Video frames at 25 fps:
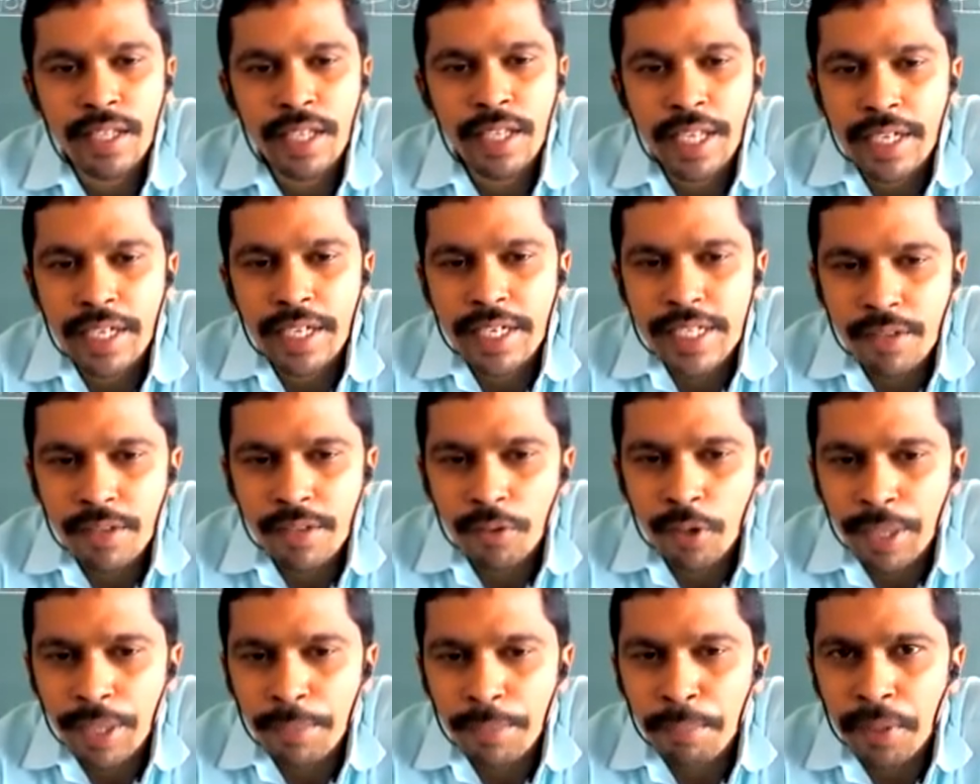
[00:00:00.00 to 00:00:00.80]
Here is the
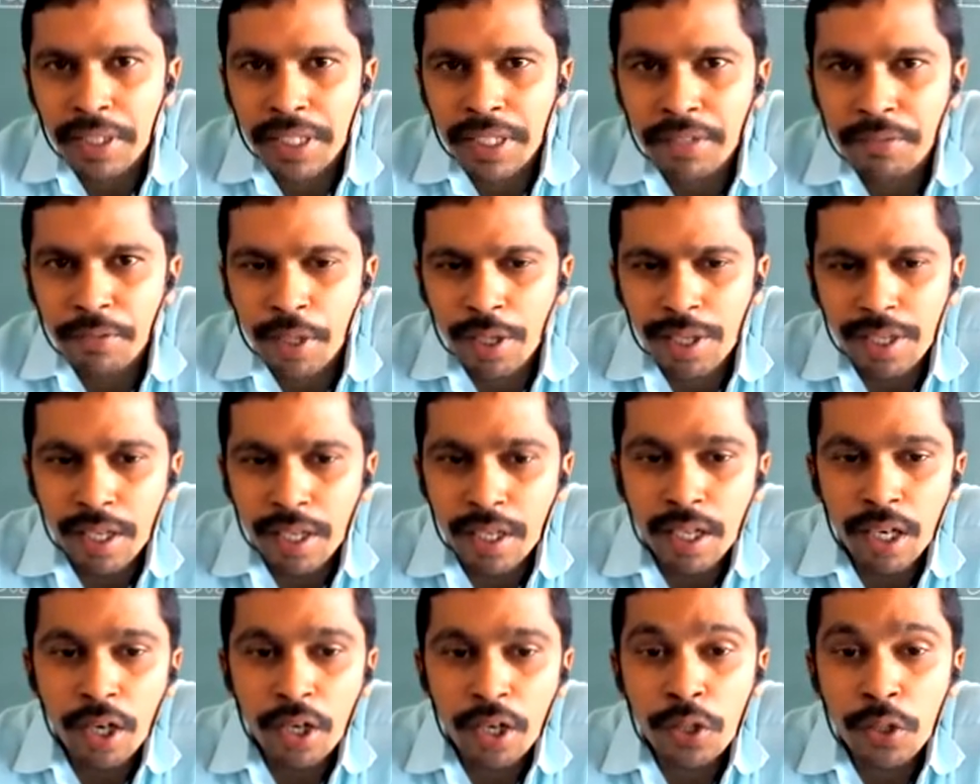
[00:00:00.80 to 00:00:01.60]
word, important word,
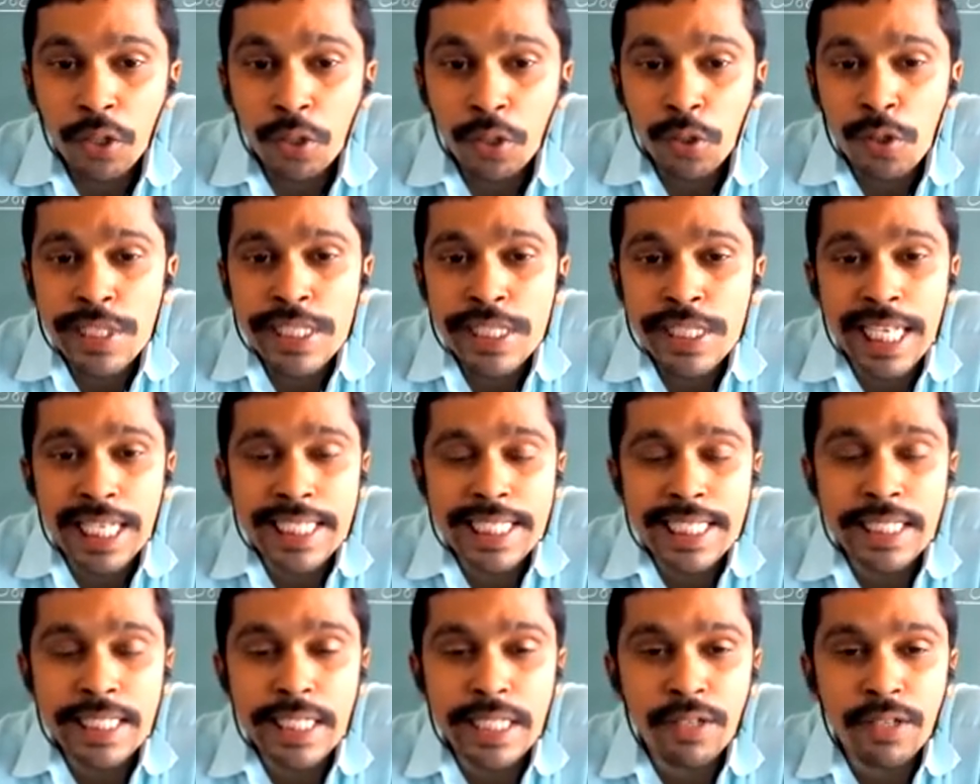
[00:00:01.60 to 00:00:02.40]
two
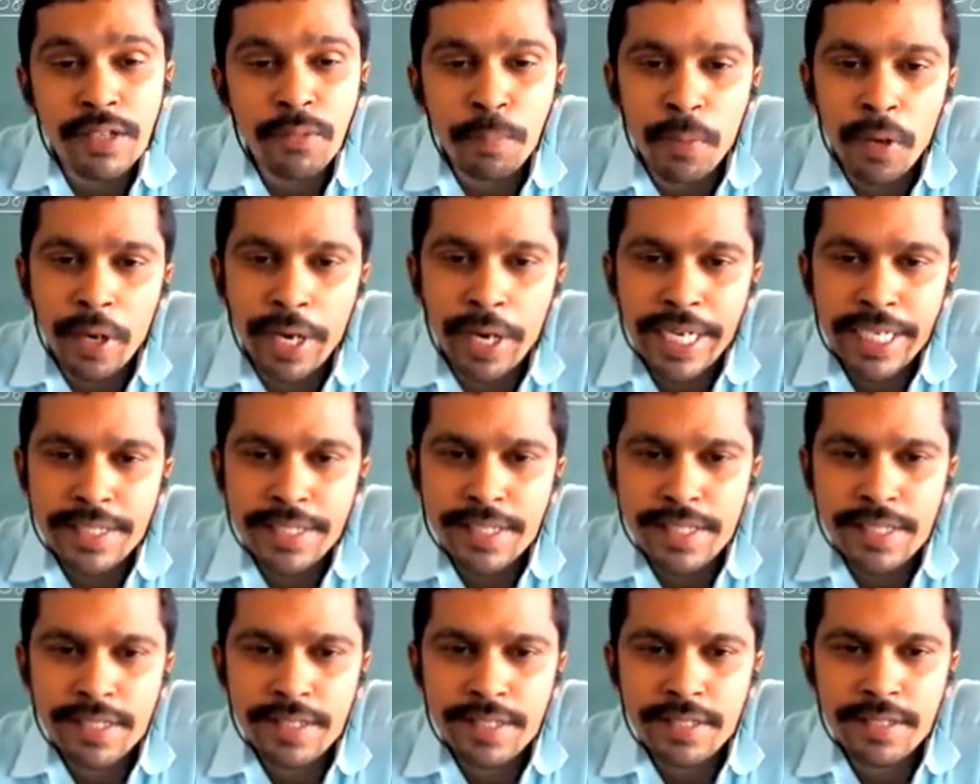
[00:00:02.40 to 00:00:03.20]
successive
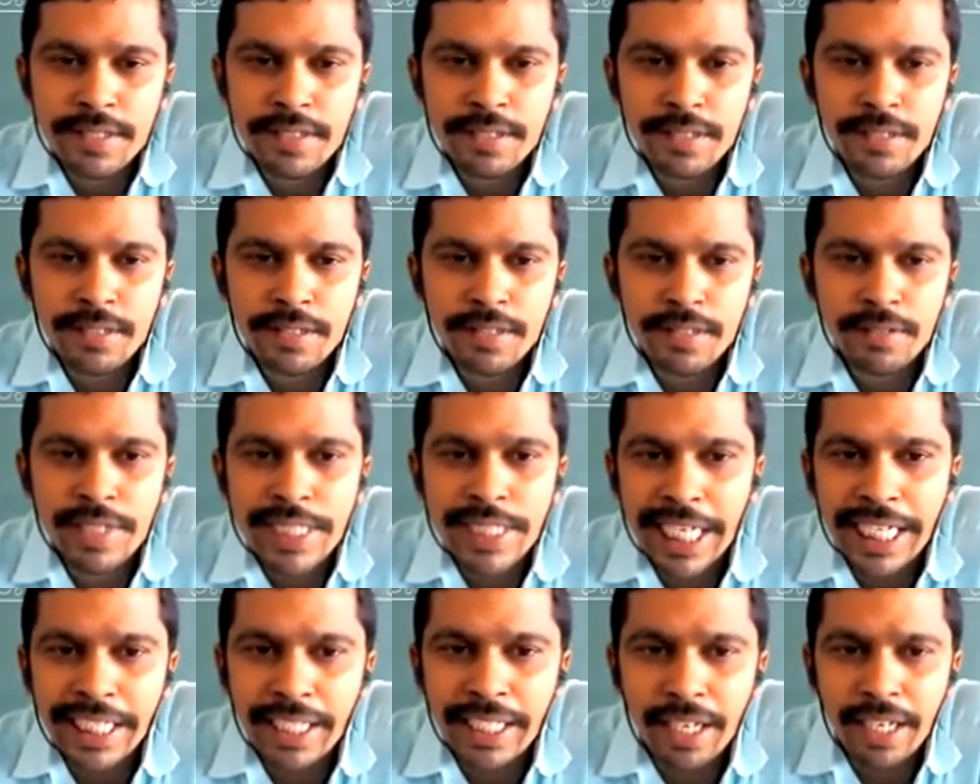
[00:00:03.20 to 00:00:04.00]
points.
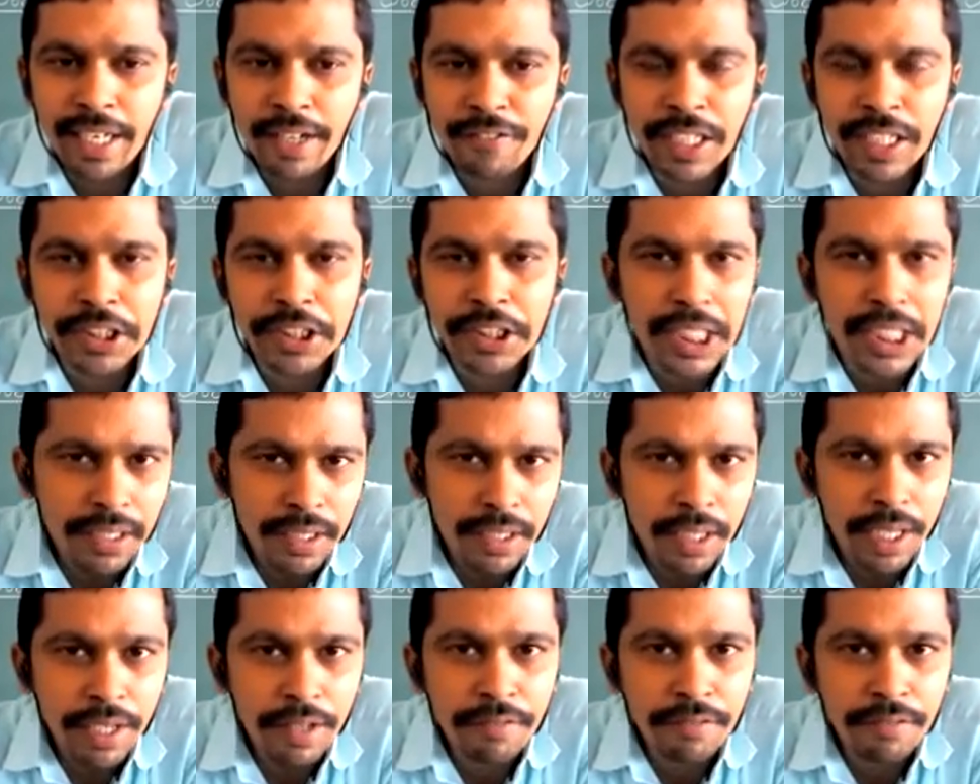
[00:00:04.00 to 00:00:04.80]
Once again, the definition,
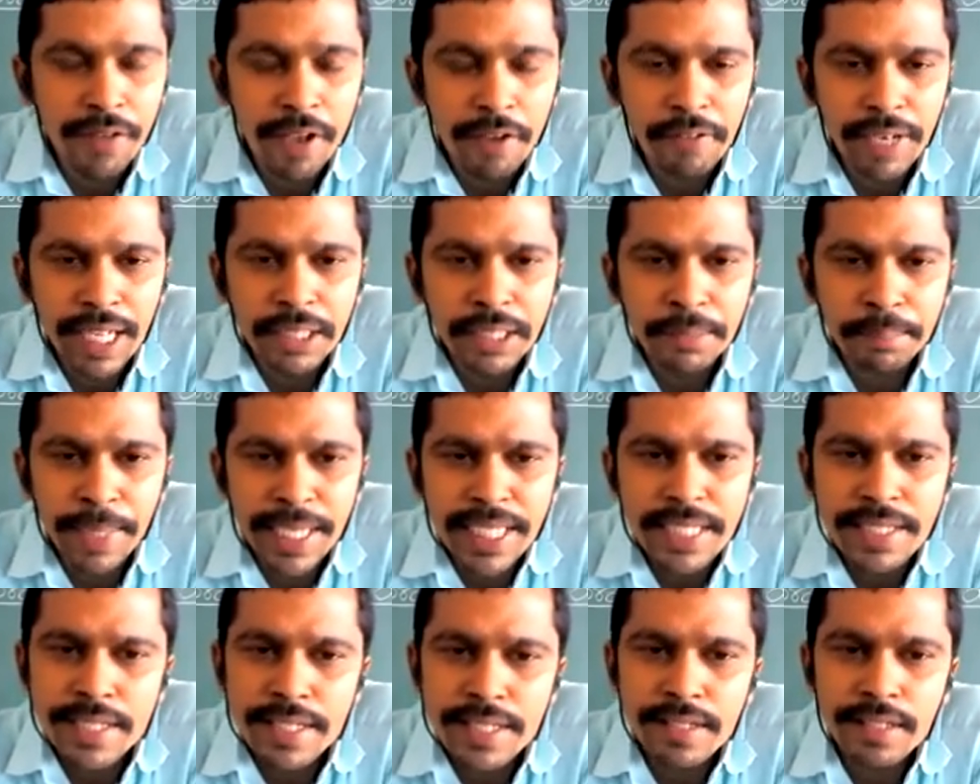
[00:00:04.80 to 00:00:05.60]
wavelength
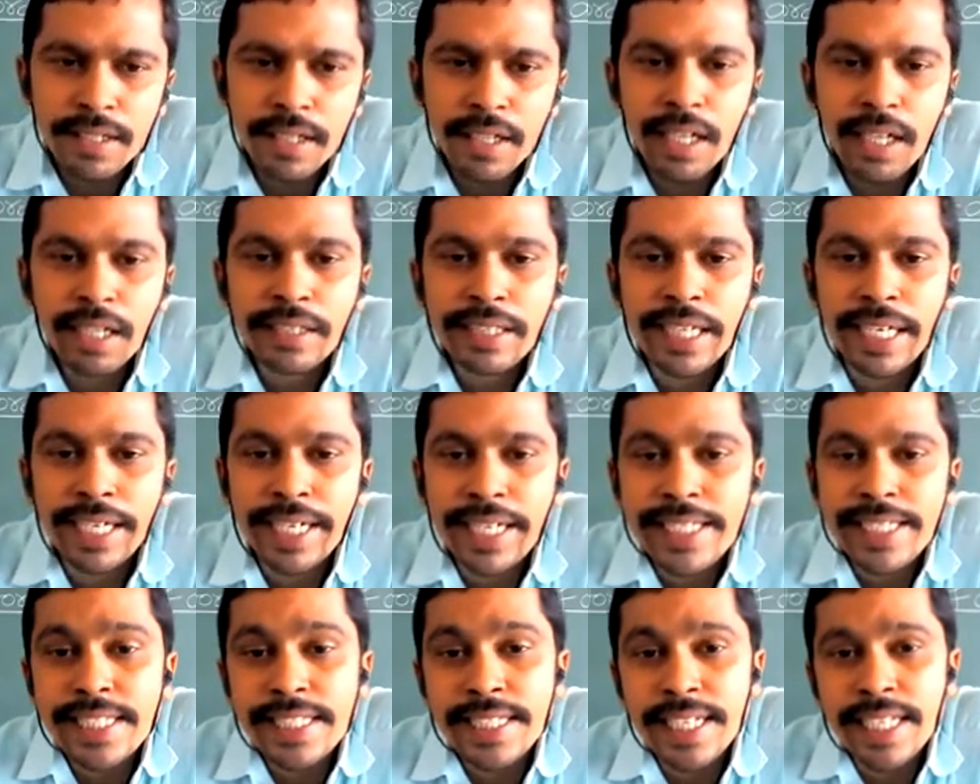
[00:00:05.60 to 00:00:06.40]
means the
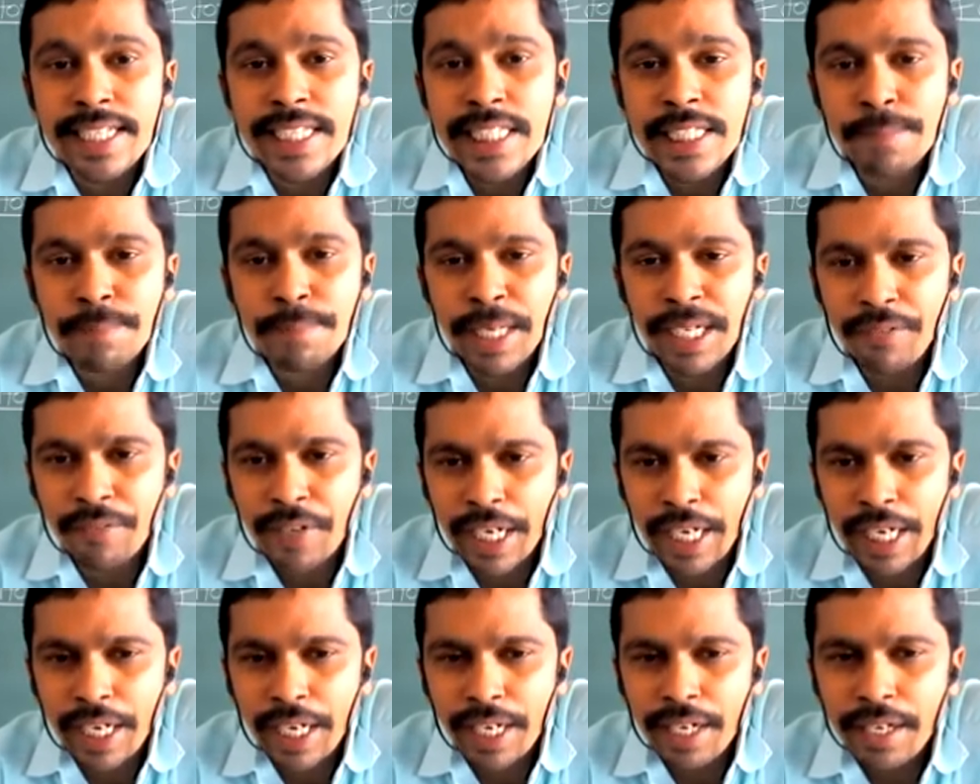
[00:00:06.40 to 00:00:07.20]
distance
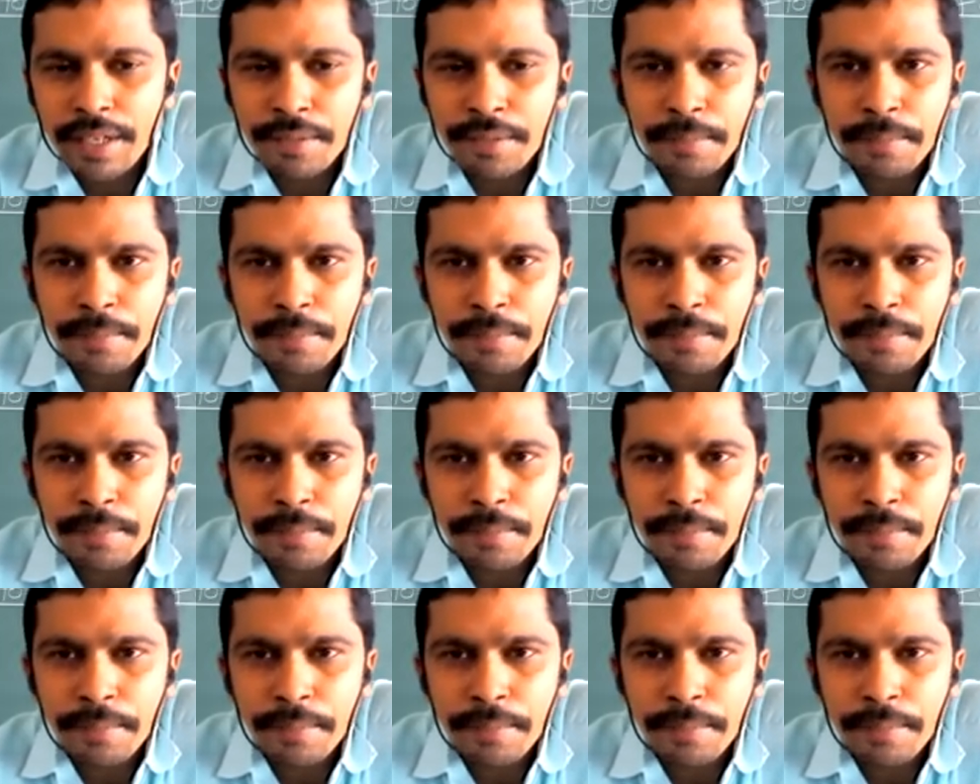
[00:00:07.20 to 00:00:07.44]
between